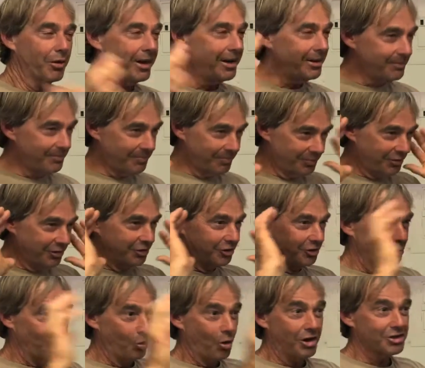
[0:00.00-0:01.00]
rain
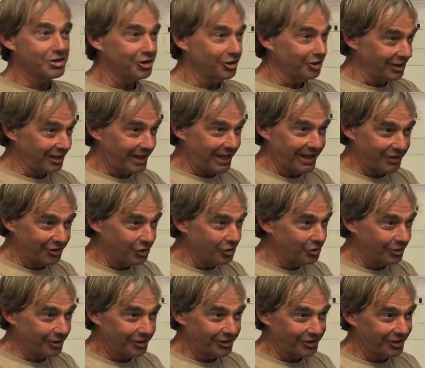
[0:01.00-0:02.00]
washes a lot of
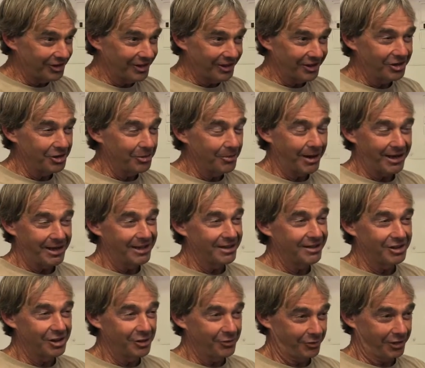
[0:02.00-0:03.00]
nutrients in there, you might get a
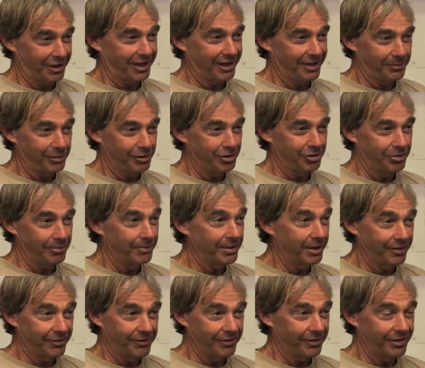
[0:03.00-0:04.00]
different kind of bloom. But
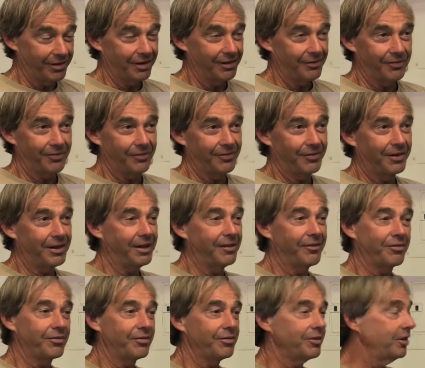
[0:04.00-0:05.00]
if you
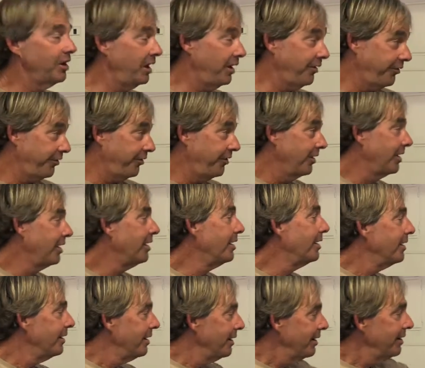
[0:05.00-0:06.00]

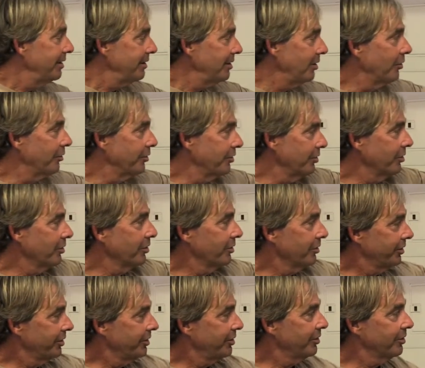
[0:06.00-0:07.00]
know
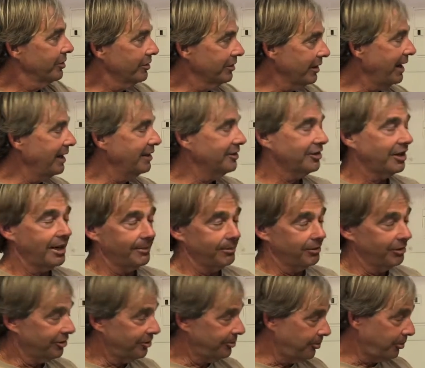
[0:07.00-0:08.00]
your landscape
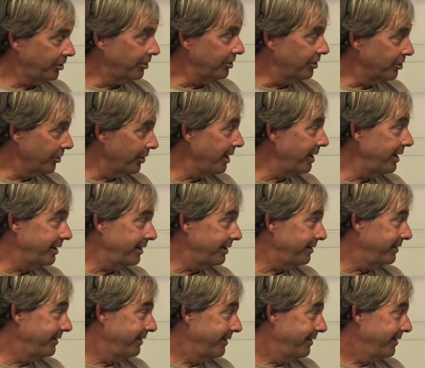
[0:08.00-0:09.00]
looks pretty great,
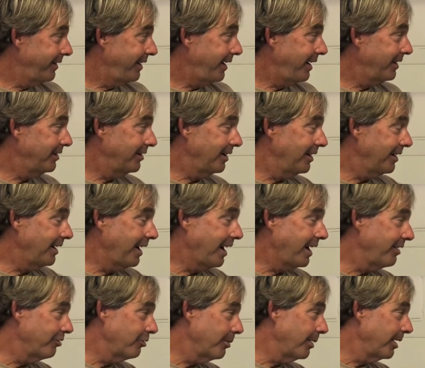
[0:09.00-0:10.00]
and not
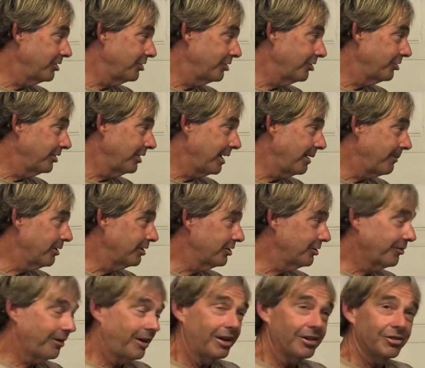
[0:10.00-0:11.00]
everybody. If it does what
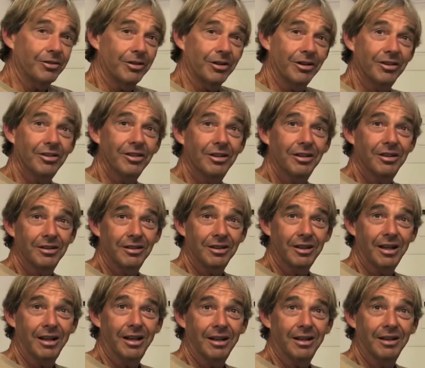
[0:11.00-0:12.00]
it's done in the past, it's going to